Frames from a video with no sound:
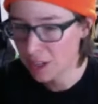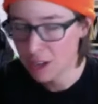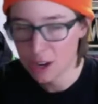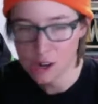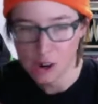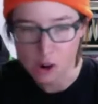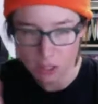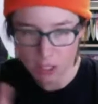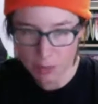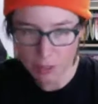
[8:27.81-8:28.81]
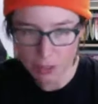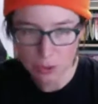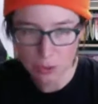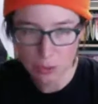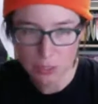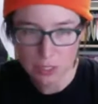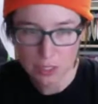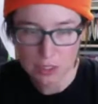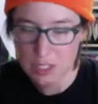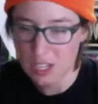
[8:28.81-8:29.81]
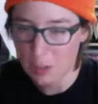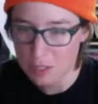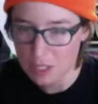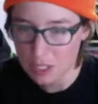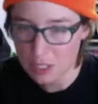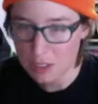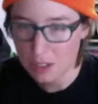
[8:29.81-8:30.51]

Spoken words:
are all coming to the CMC